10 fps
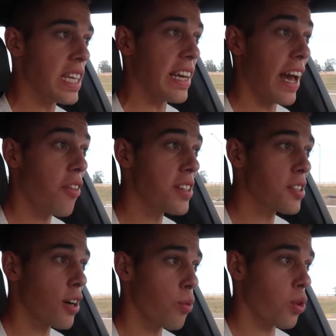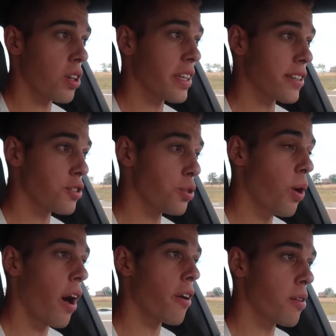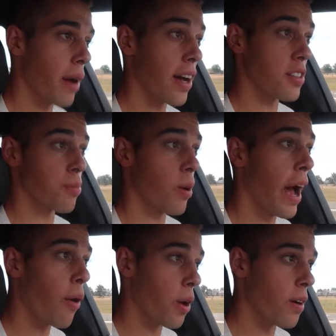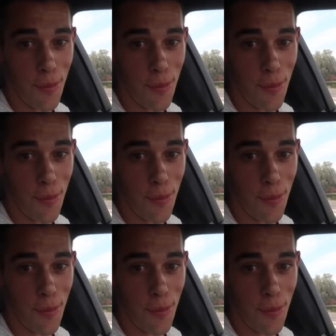and now this car will clear 200 miles per hour.